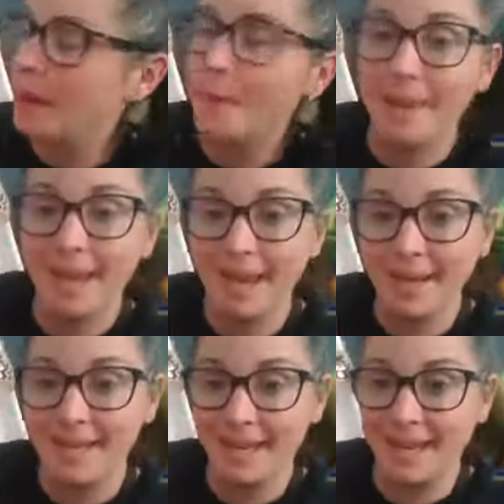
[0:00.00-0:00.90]

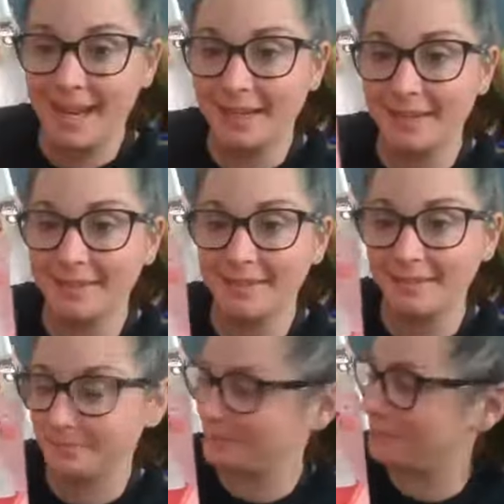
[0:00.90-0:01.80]
Picnicking.
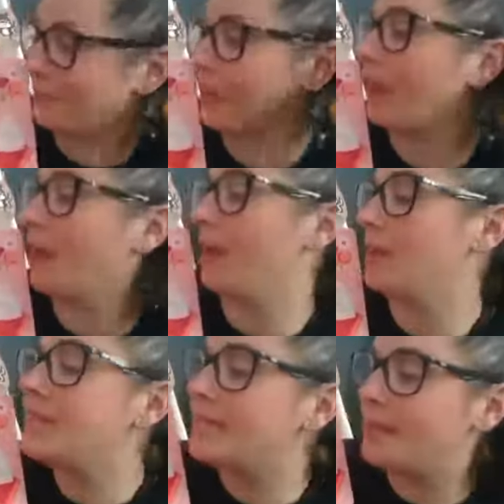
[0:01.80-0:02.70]

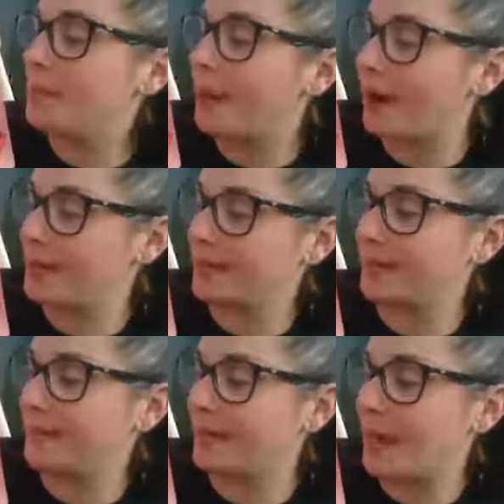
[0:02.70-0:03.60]
Tea parties
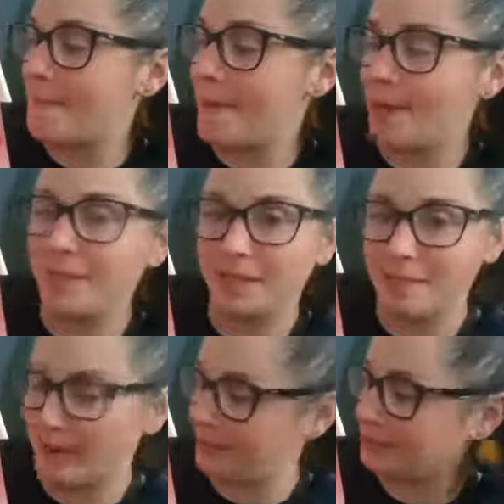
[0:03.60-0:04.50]
didn't amount to
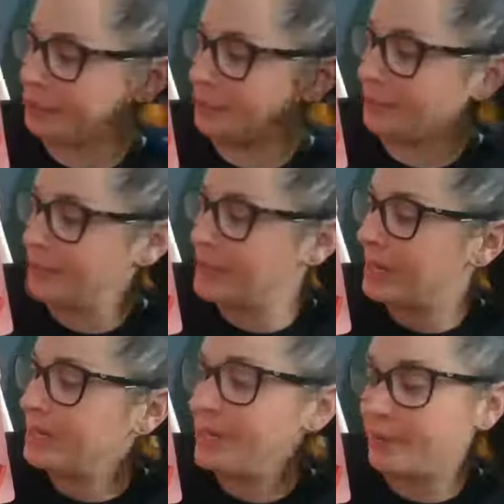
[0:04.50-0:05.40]
much.
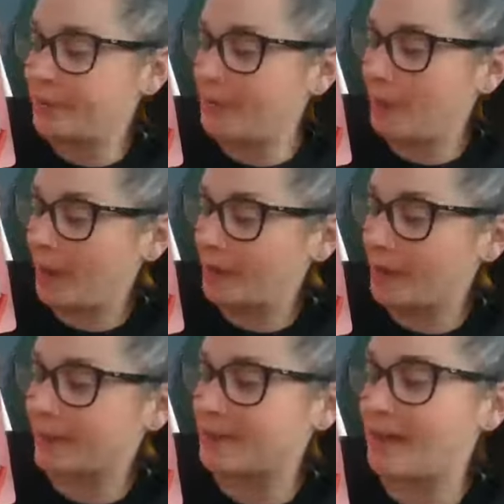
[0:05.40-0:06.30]
Neither did
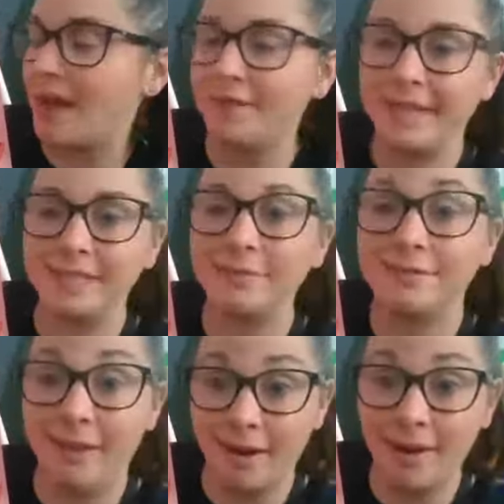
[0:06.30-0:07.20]
picnics, unless
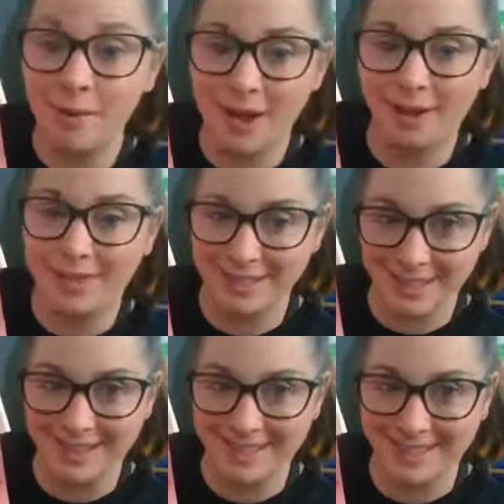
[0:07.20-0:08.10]
very well
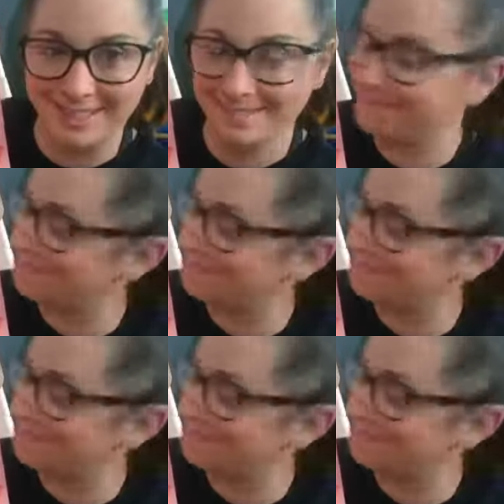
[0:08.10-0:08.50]
conducted.